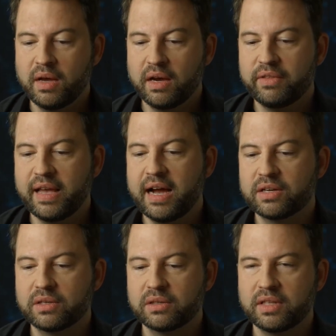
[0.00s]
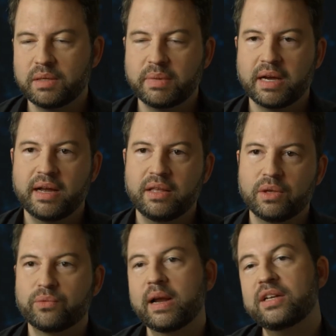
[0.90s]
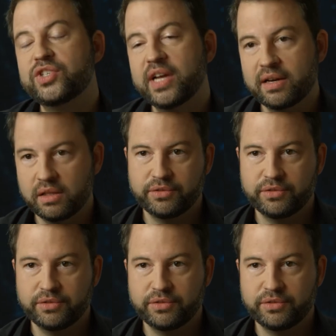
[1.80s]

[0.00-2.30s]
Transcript: of the actor lit by the red channel